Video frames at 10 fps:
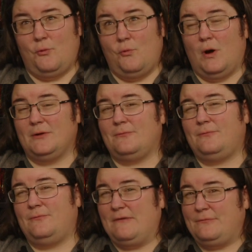
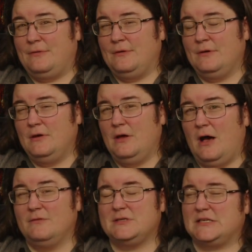1/5
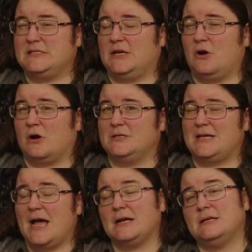of a 60-card deck.